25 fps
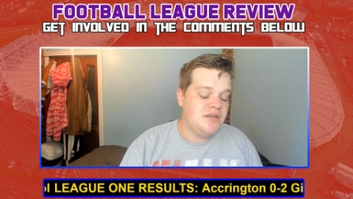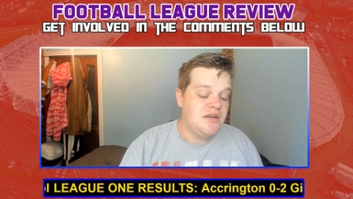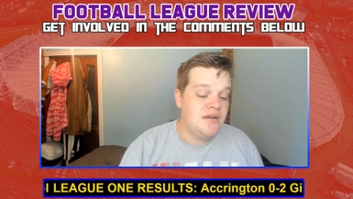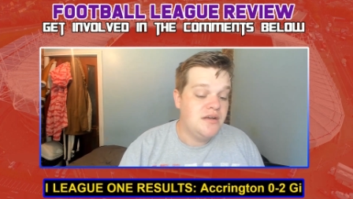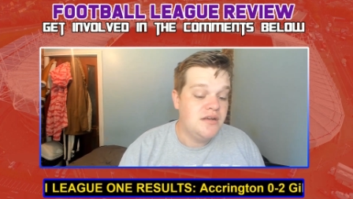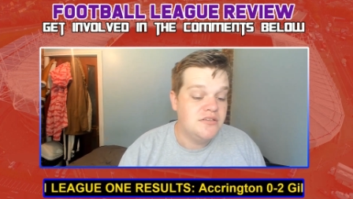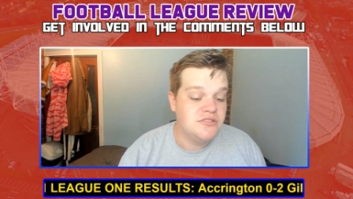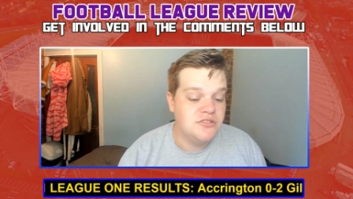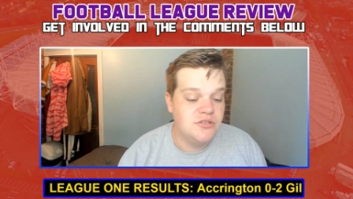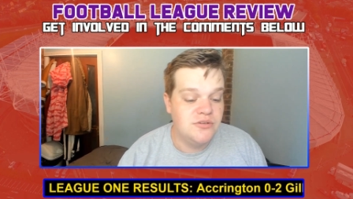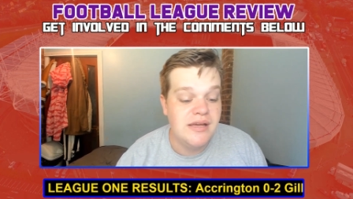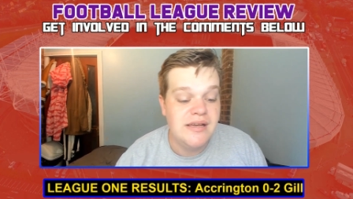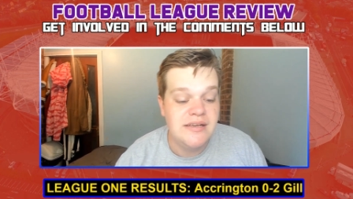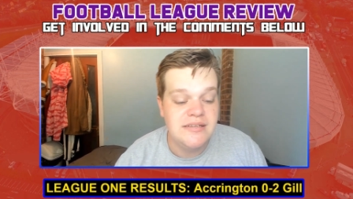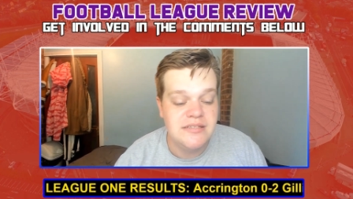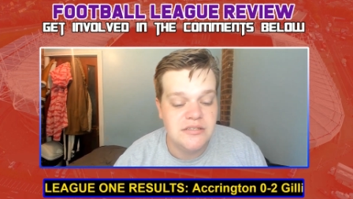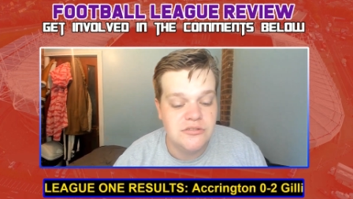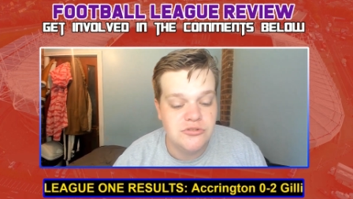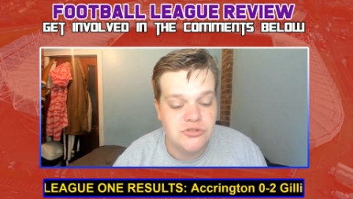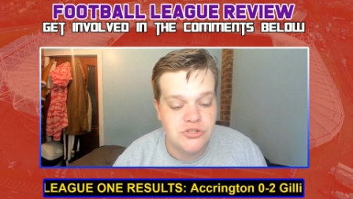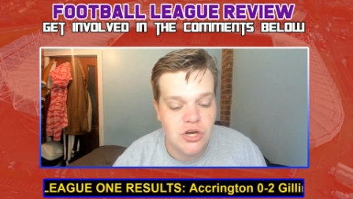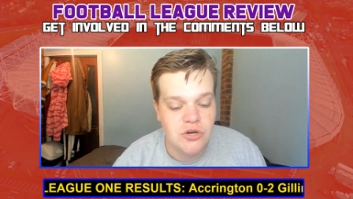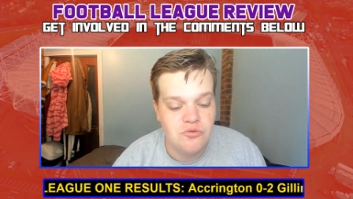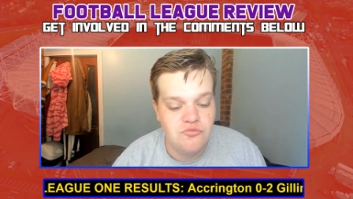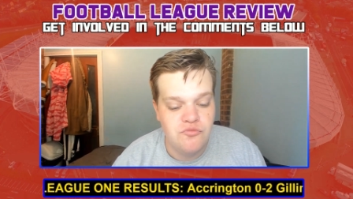So these
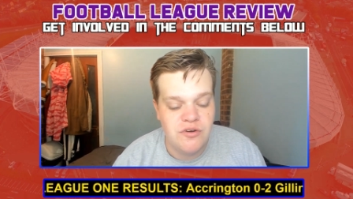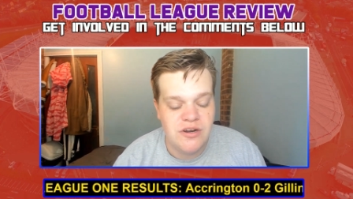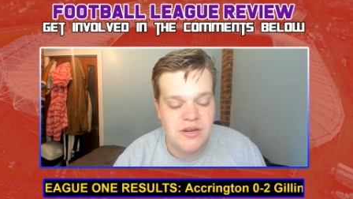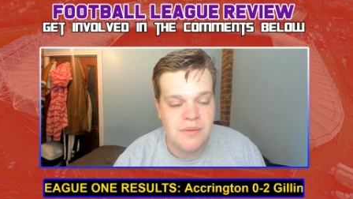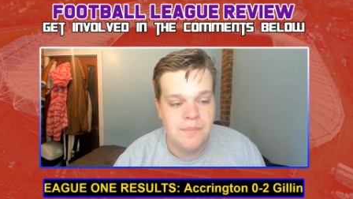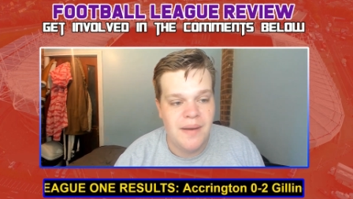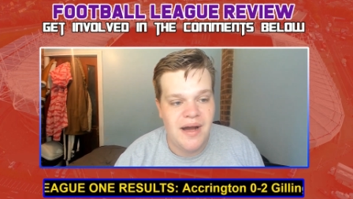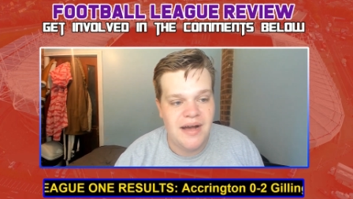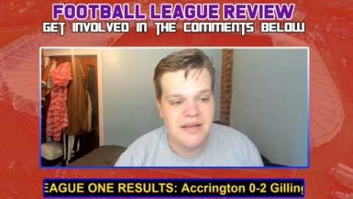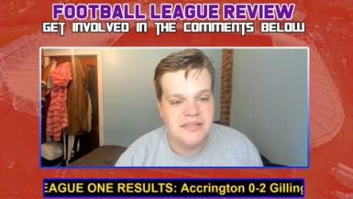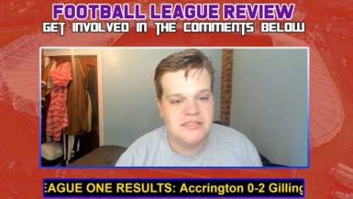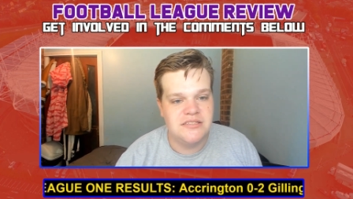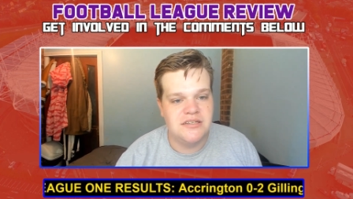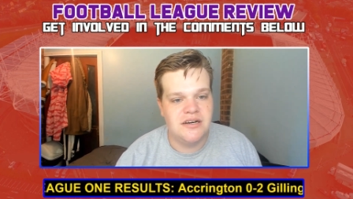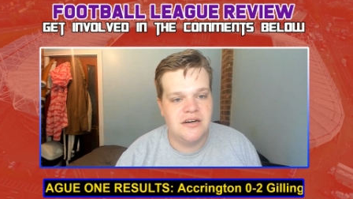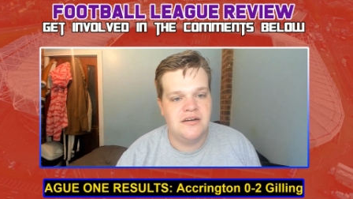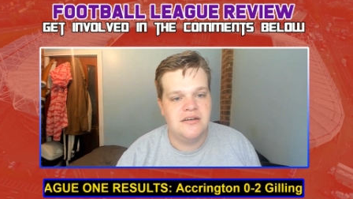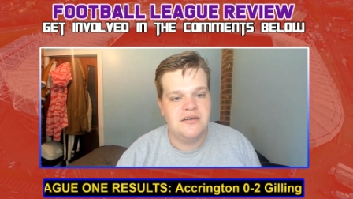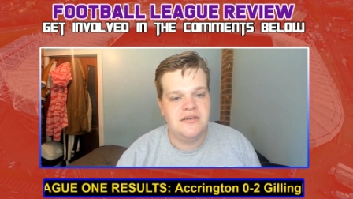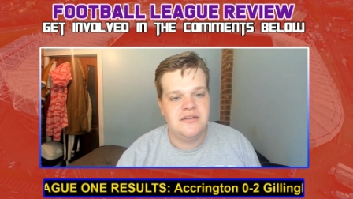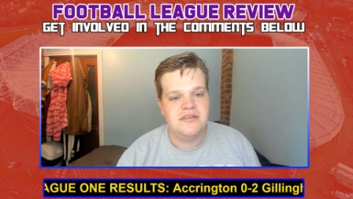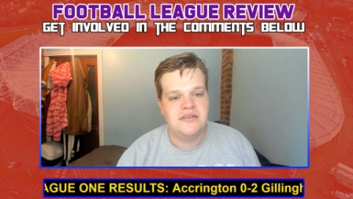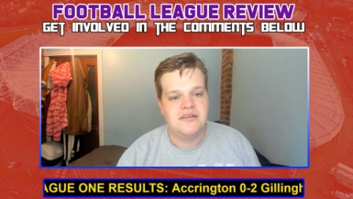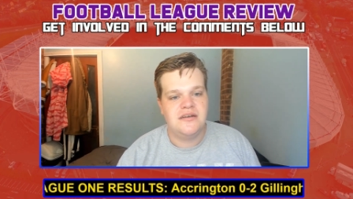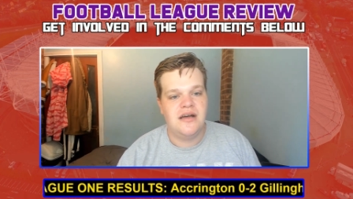don't really matter
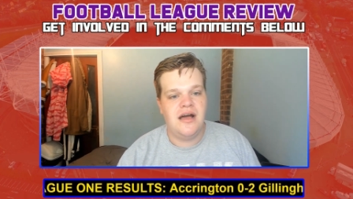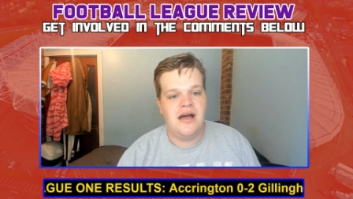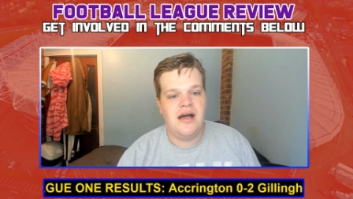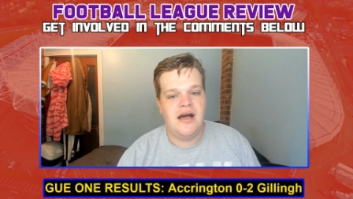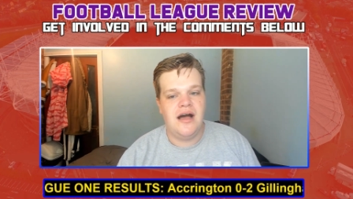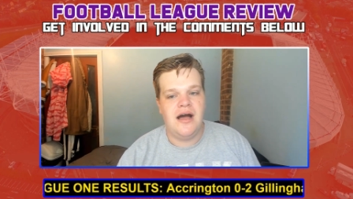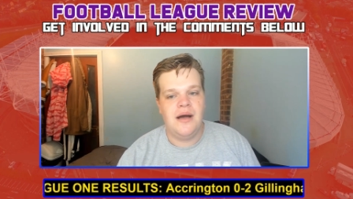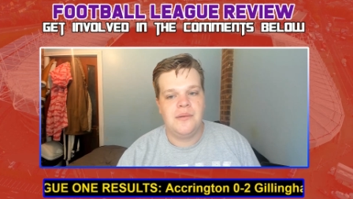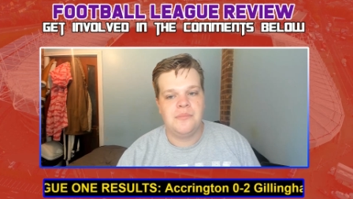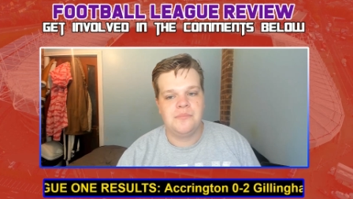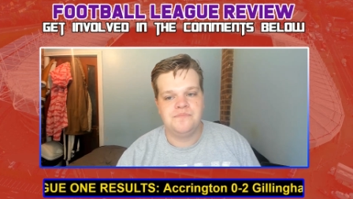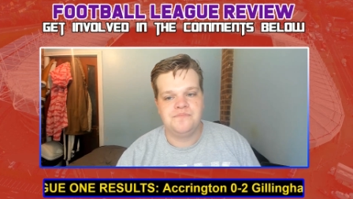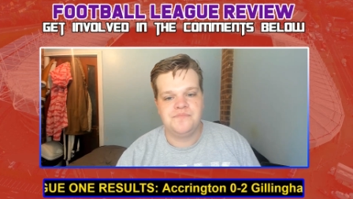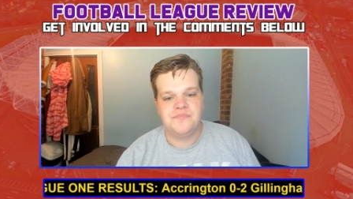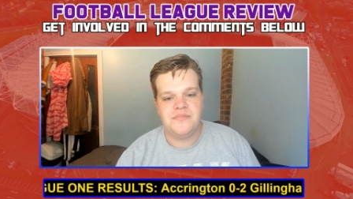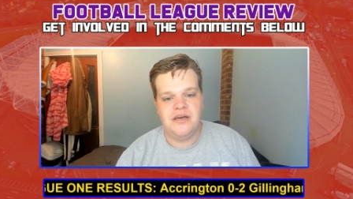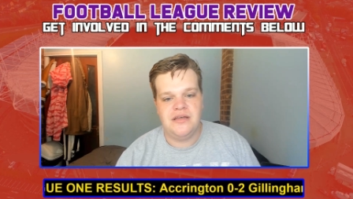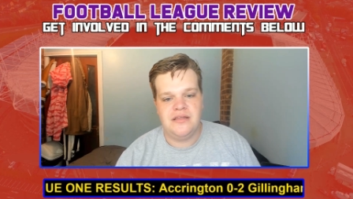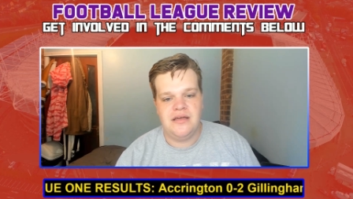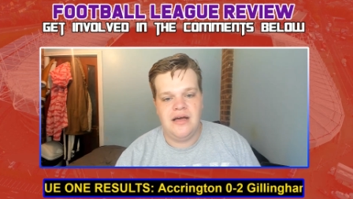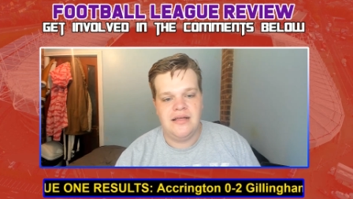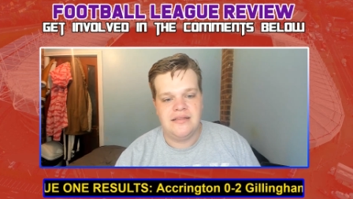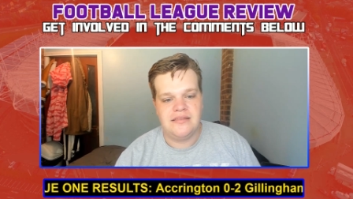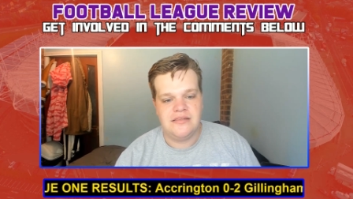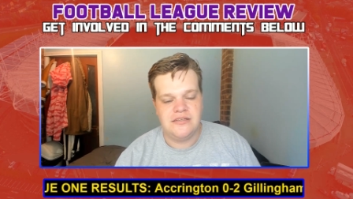
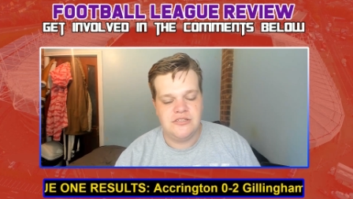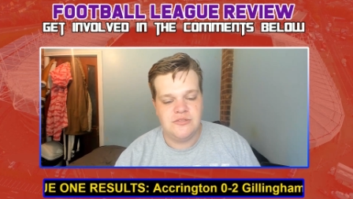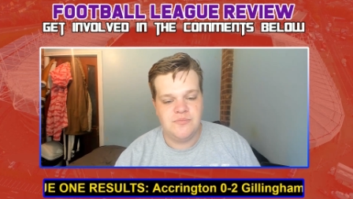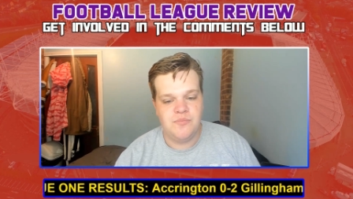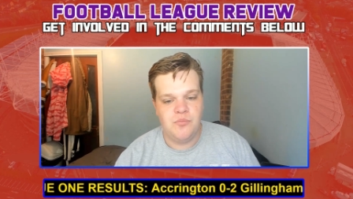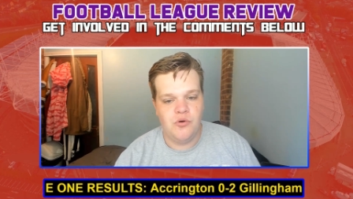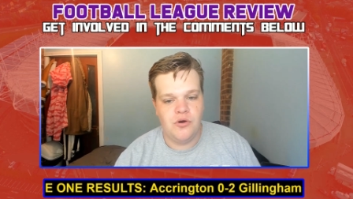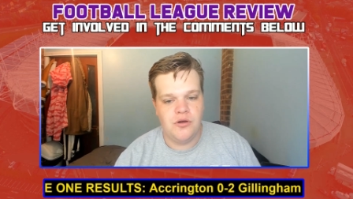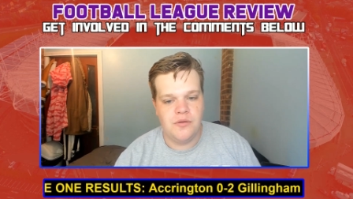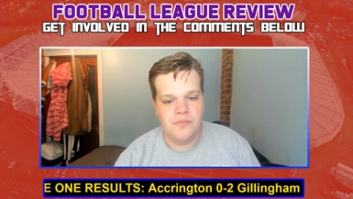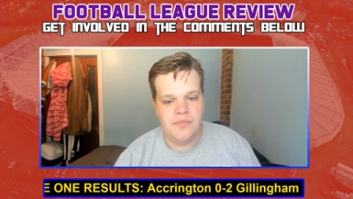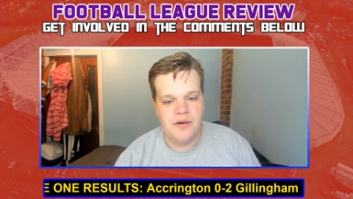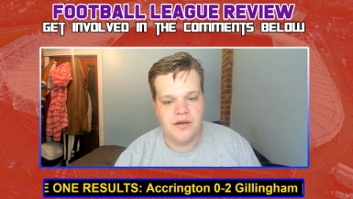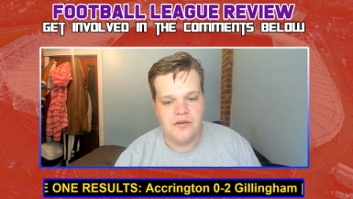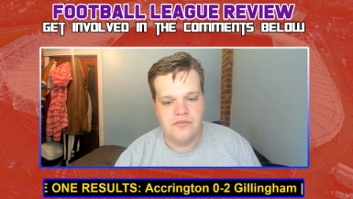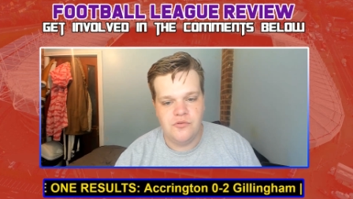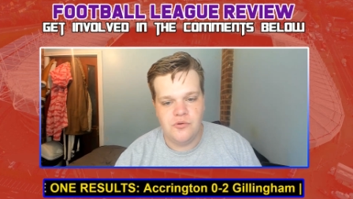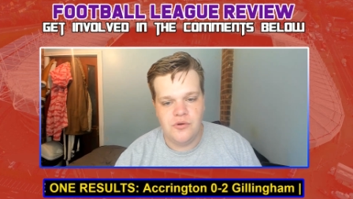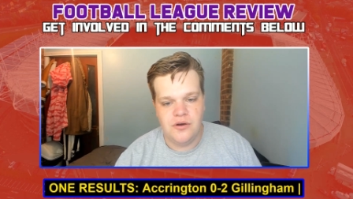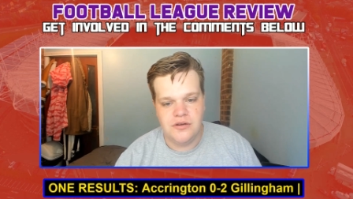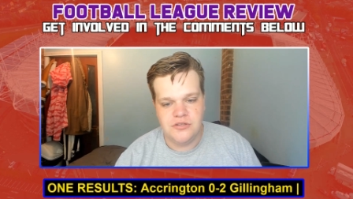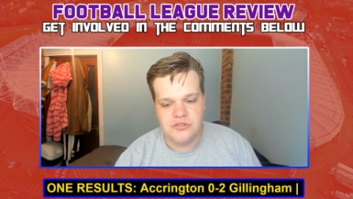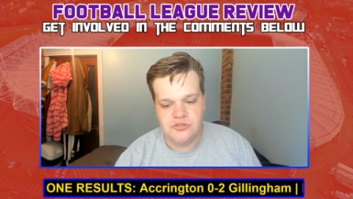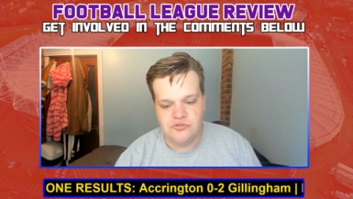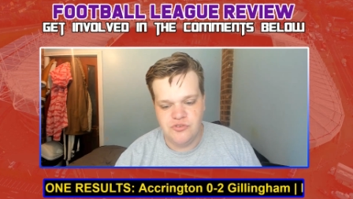at this point, but I
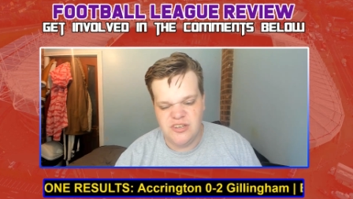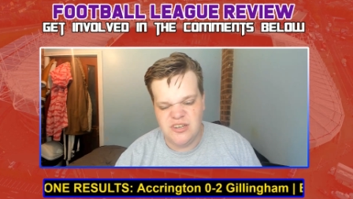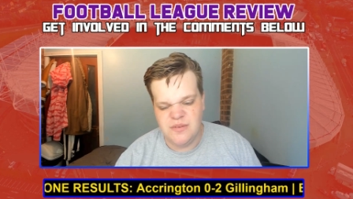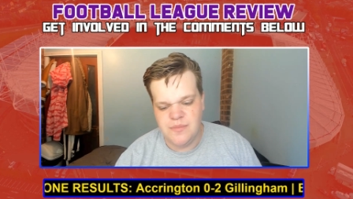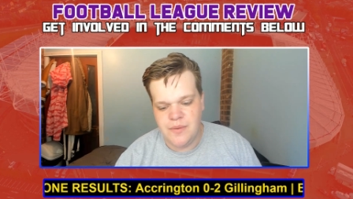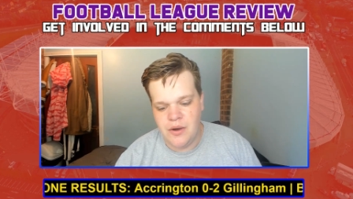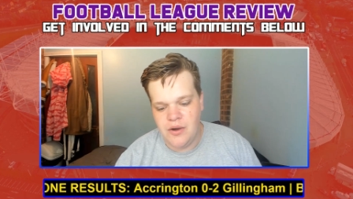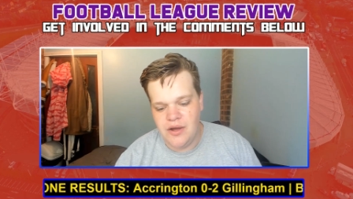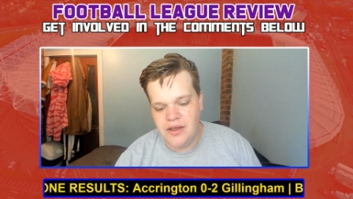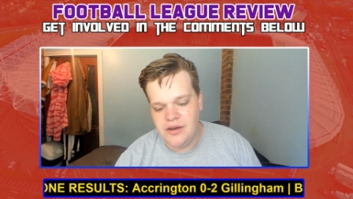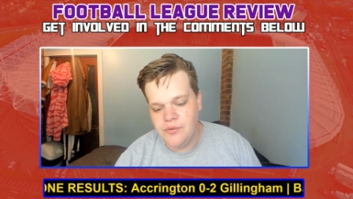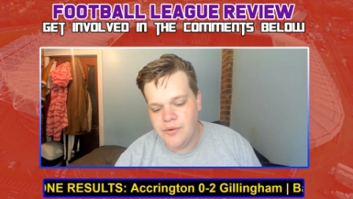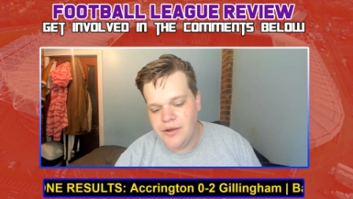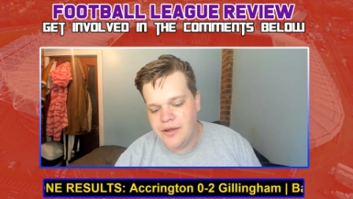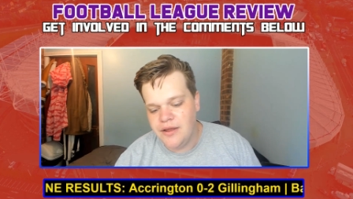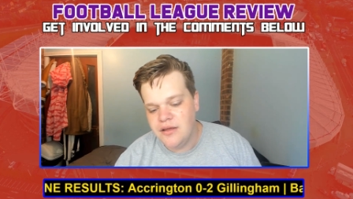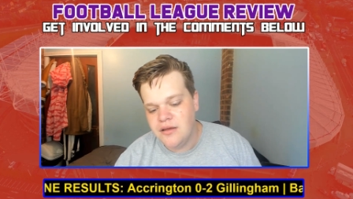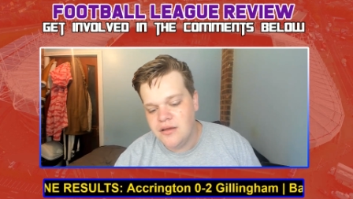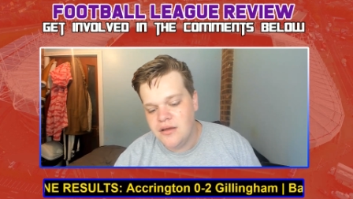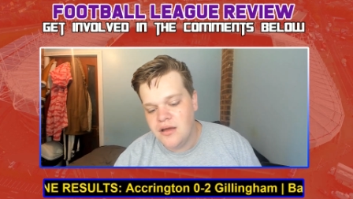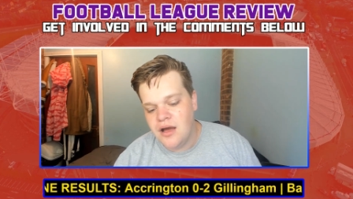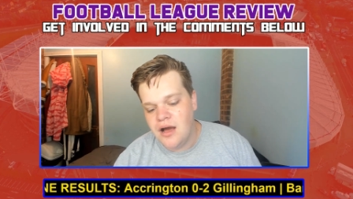thought I'd just read them out anyway.